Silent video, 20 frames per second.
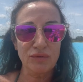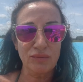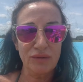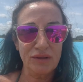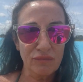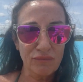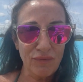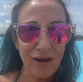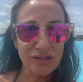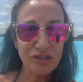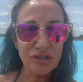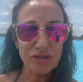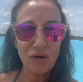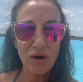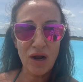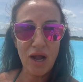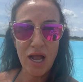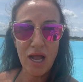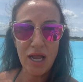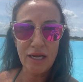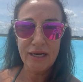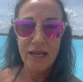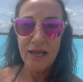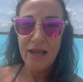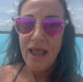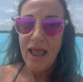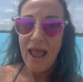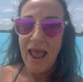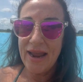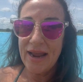with a restaurant.
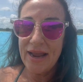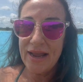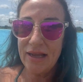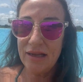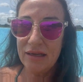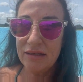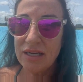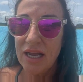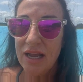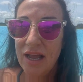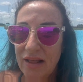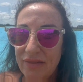And